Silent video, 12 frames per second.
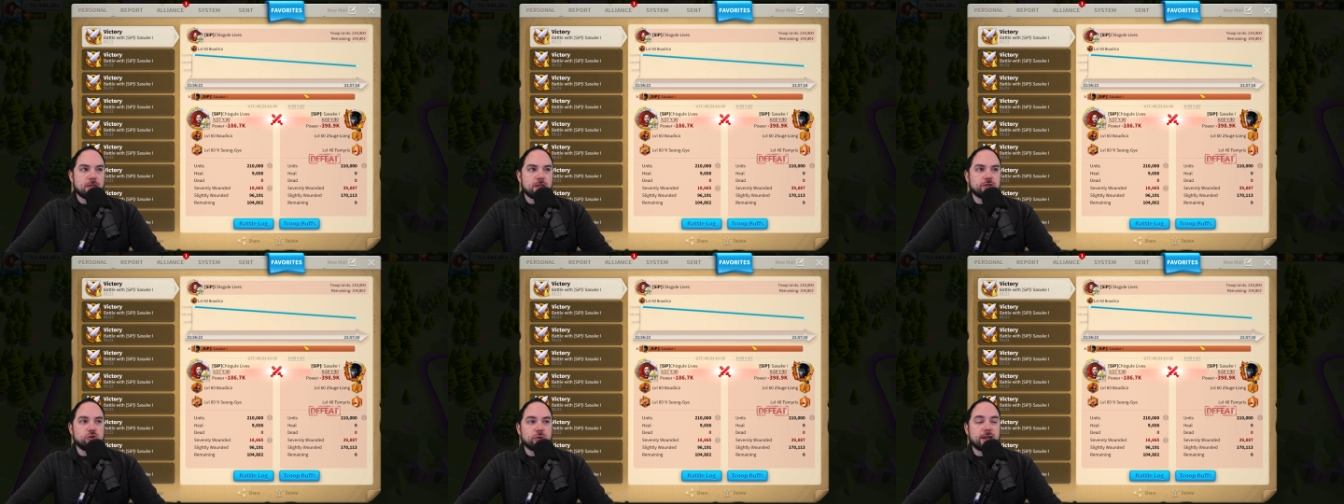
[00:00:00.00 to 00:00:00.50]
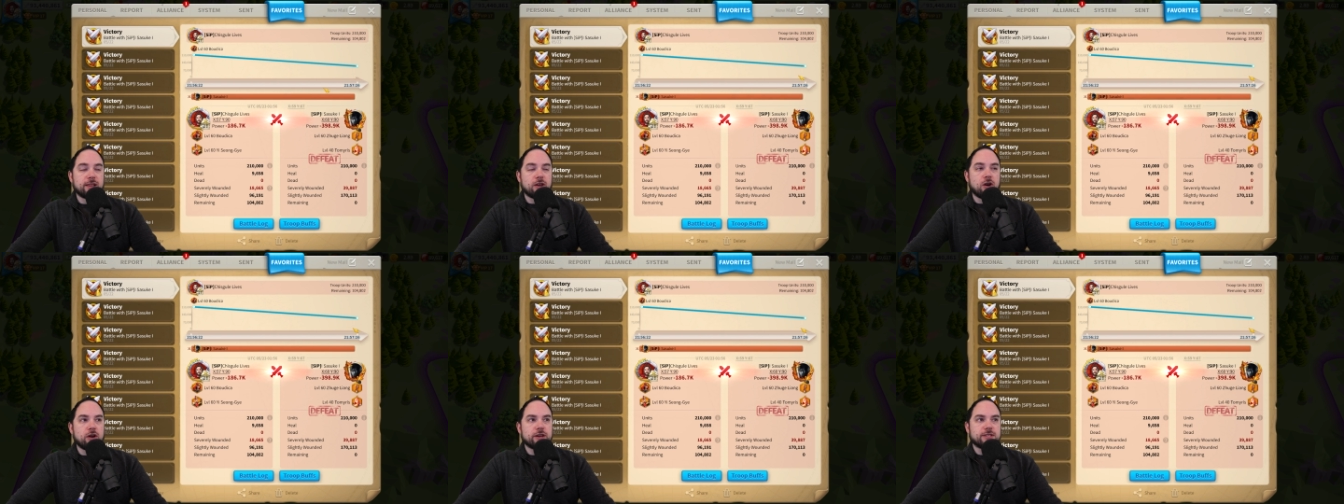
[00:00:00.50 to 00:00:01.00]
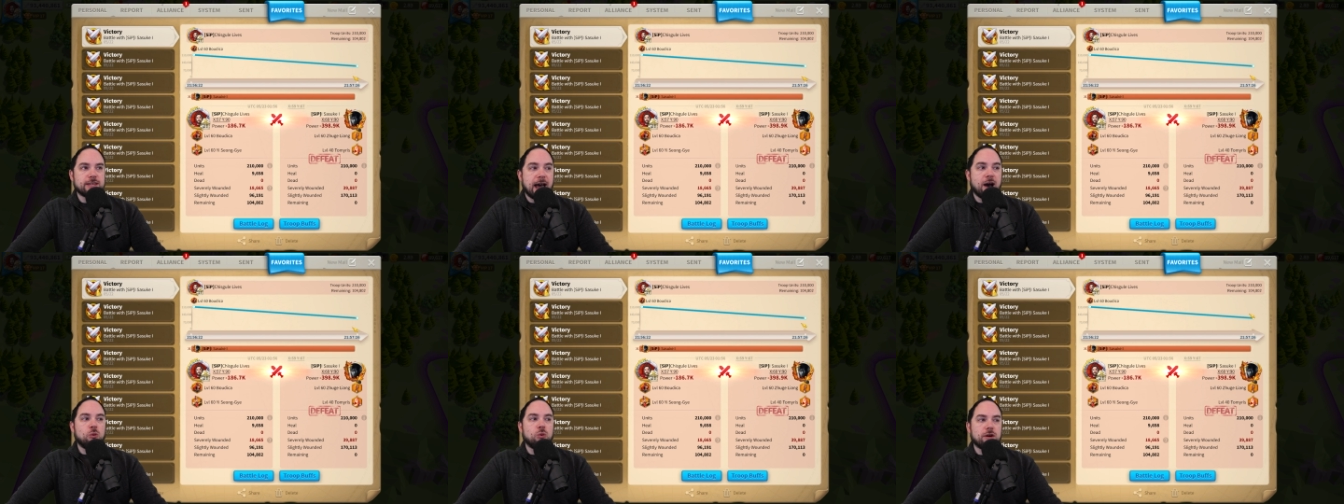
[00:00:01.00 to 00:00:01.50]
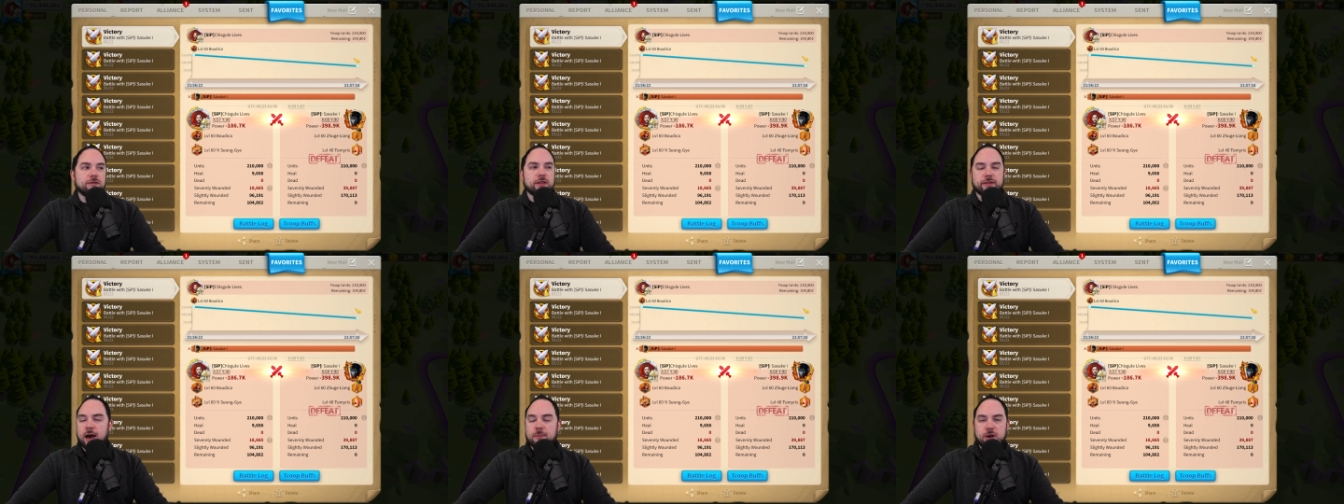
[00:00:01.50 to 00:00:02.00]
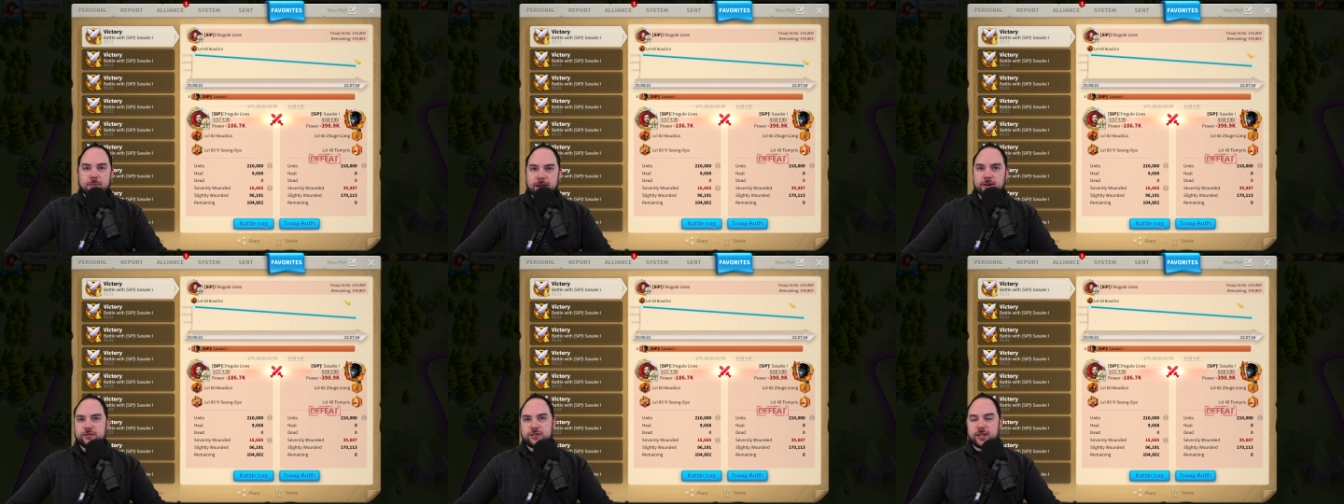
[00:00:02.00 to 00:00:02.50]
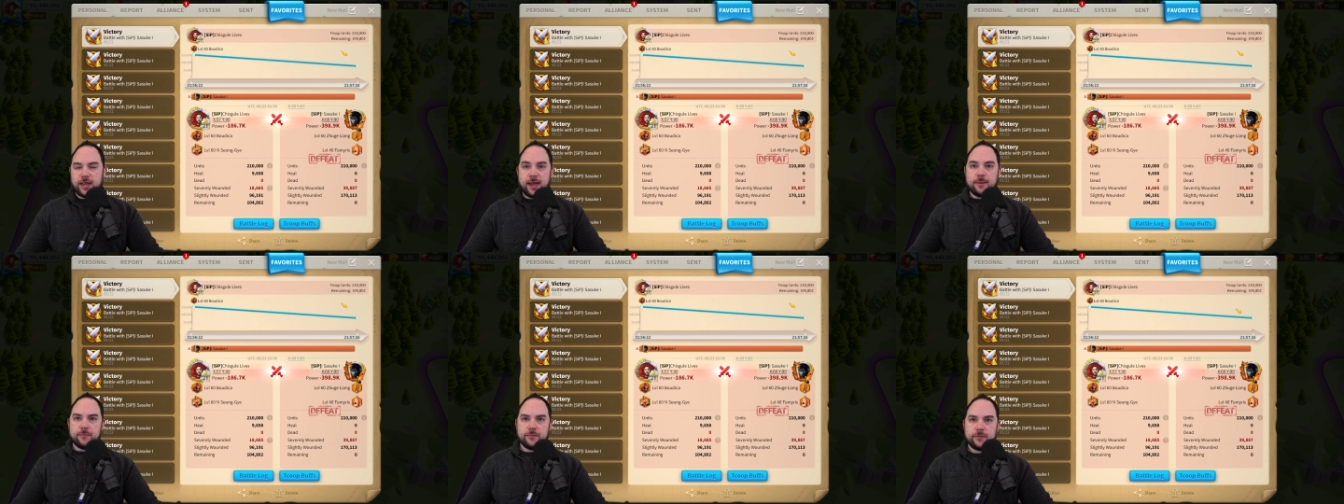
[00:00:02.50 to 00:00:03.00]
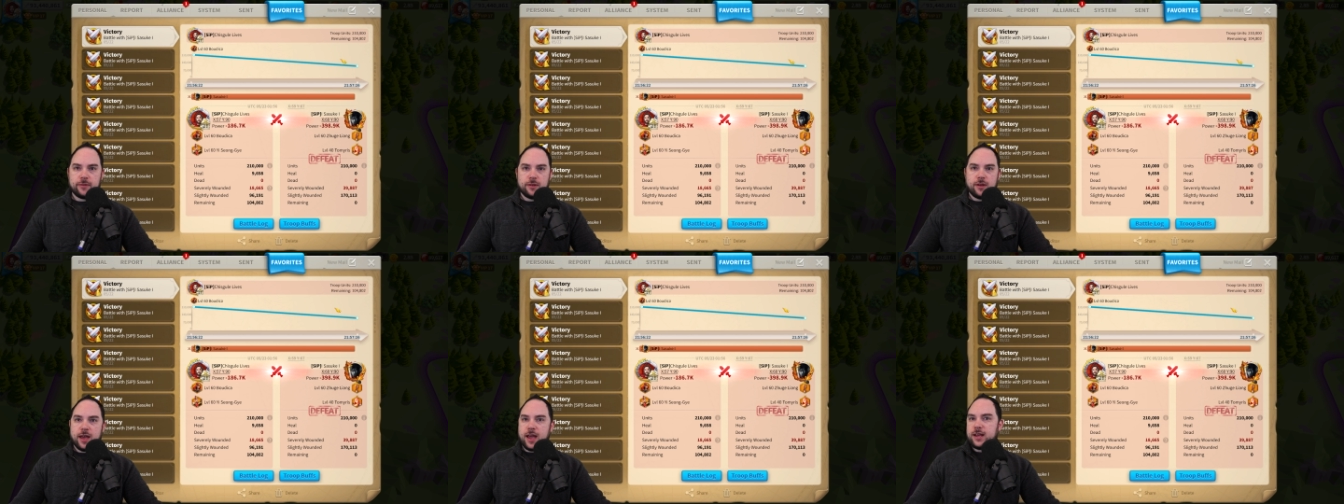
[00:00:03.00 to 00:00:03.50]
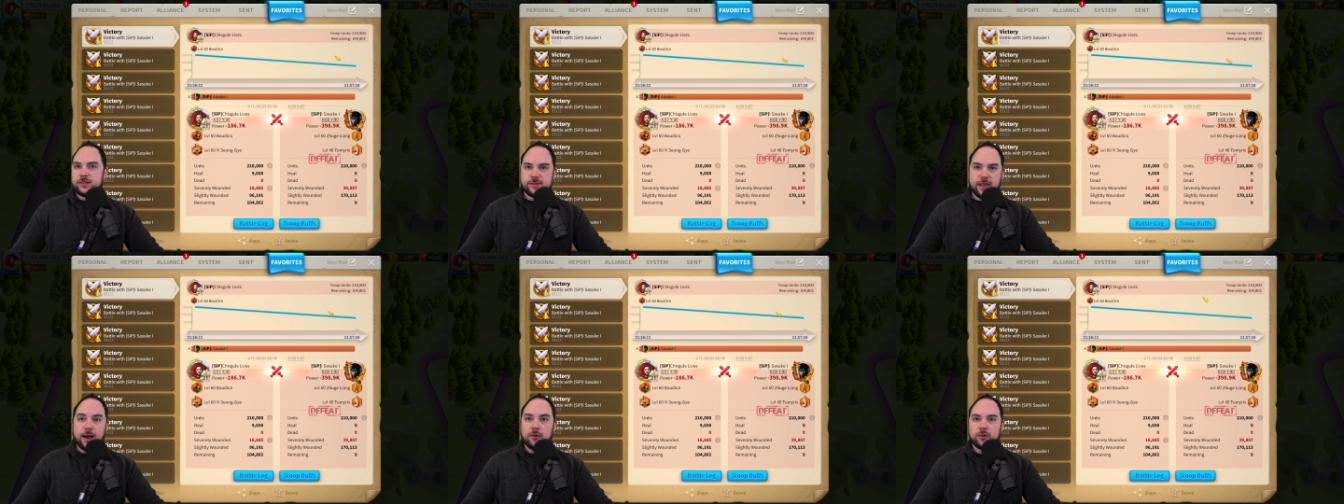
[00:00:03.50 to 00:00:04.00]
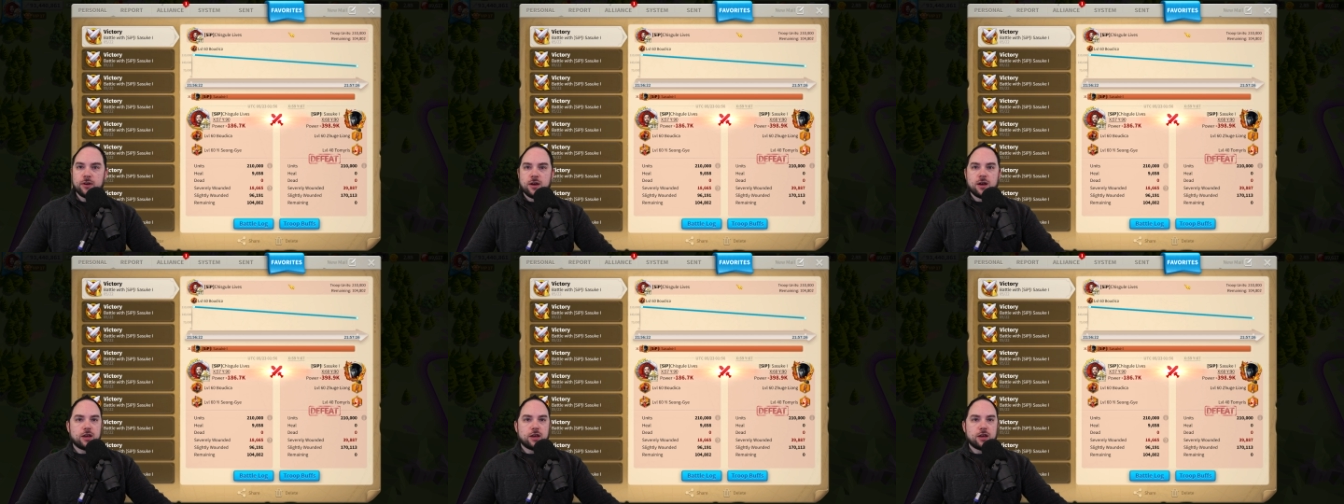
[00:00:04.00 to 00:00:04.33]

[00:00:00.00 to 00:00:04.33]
that Zhuge Liang is now one of the top commanders in the game hands down.